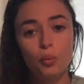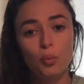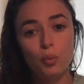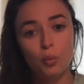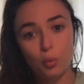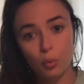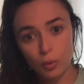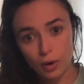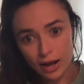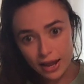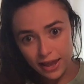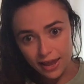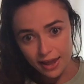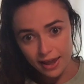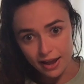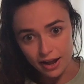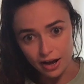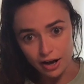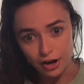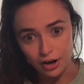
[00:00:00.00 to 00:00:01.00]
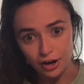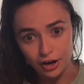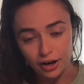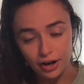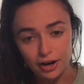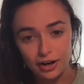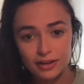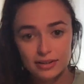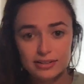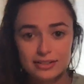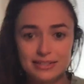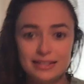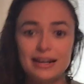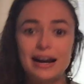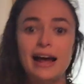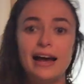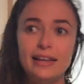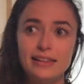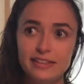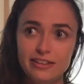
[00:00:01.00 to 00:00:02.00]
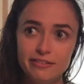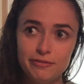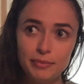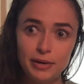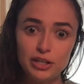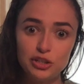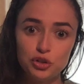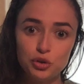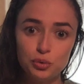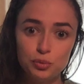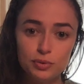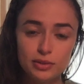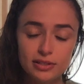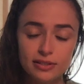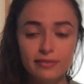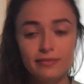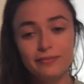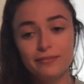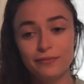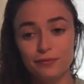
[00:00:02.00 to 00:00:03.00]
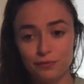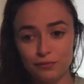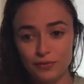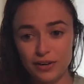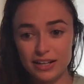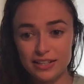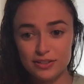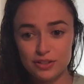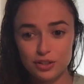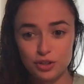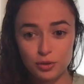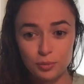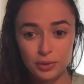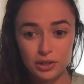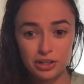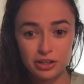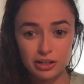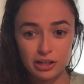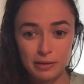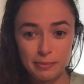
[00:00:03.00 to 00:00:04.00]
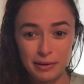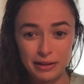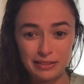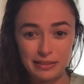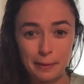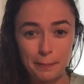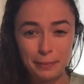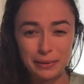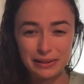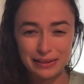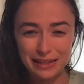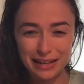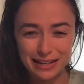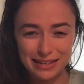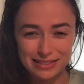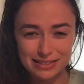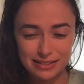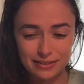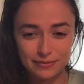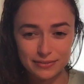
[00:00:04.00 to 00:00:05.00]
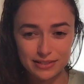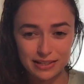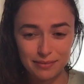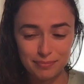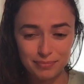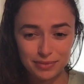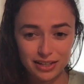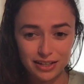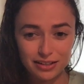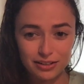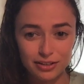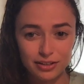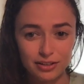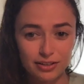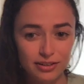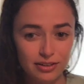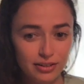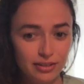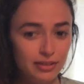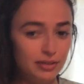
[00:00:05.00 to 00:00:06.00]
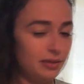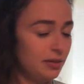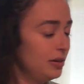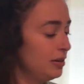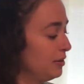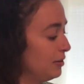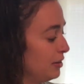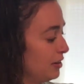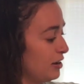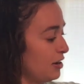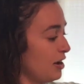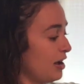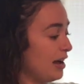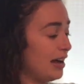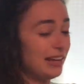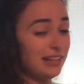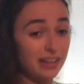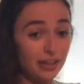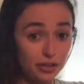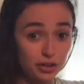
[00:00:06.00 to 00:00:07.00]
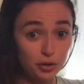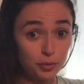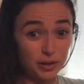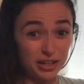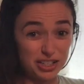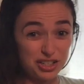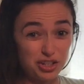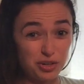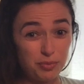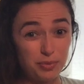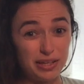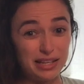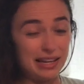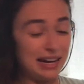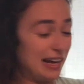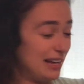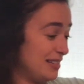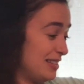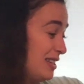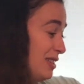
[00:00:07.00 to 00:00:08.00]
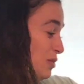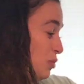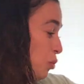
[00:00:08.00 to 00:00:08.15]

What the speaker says: Where did I leave my shoes? Right? So you're wondering about the place of something. Another question we can ask is